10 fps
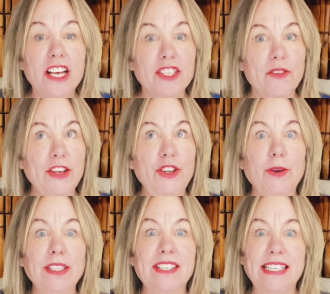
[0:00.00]
so that you
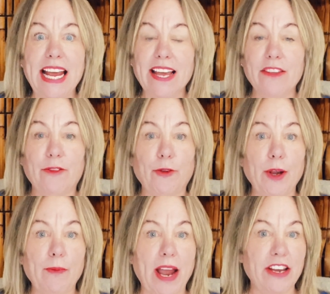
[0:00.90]
can stay on the
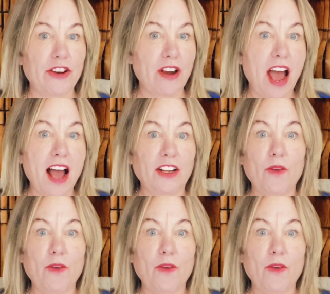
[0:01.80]
freeway and you're not